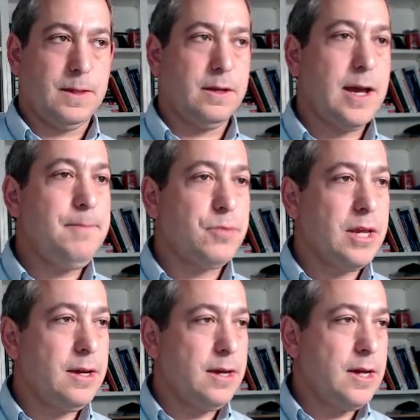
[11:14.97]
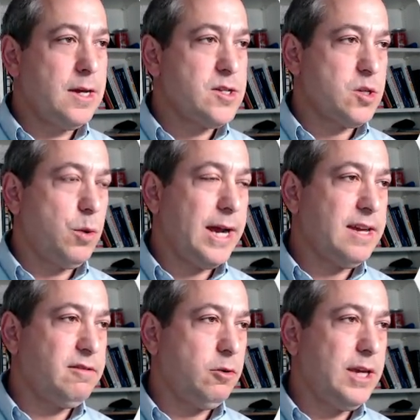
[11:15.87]
Okay, so what I
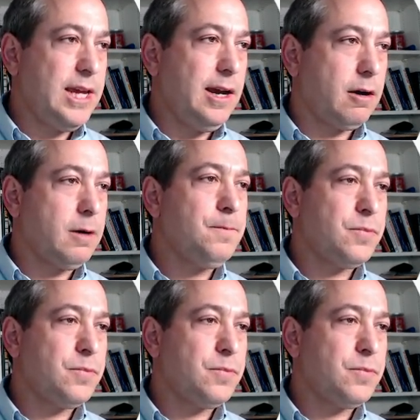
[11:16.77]
could do here